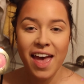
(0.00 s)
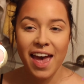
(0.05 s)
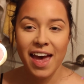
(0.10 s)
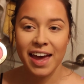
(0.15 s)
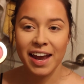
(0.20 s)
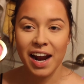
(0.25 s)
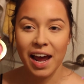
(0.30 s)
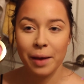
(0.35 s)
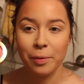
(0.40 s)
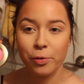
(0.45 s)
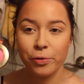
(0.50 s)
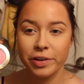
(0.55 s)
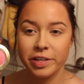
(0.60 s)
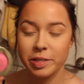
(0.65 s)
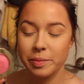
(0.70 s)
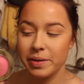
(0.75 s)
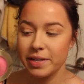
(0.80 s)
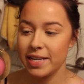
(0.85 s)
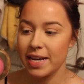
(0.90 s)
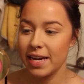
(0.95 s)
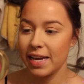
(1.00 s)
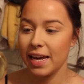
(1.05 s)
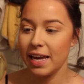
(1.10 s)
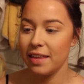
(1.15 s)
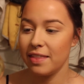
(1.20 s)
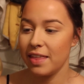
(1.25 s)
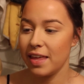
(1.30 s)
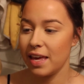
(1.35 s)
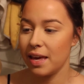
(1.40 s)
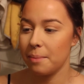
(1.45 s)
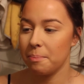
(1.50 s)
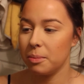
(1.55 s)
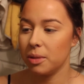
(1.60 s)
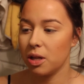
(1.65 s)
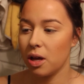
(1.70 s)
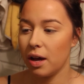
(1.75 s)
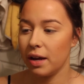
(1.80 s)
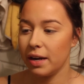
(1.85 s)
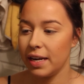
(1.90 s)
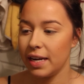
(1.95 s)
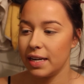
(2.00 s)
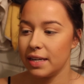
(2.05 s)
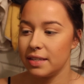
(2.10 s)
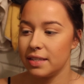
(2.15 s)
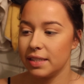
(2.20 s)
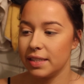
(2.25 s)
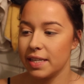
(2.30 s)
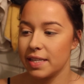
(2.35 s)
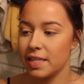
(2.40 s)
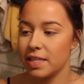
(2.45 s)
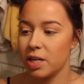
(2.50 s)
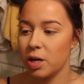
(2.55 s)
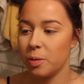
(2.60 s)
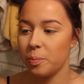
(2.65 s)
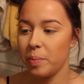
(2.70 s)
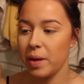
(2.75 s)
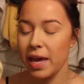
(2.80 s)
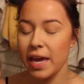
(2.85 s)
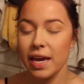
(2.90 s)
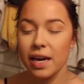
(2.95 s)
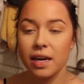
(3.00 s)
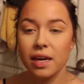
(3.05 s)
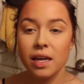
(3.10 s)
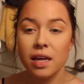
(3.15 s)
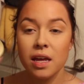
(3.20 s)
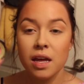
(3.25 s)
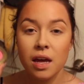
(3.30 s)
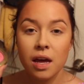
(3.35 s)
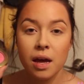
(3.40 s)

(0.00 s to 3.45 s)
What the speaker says: and I'm going to be taking the Milani Dellizio Pink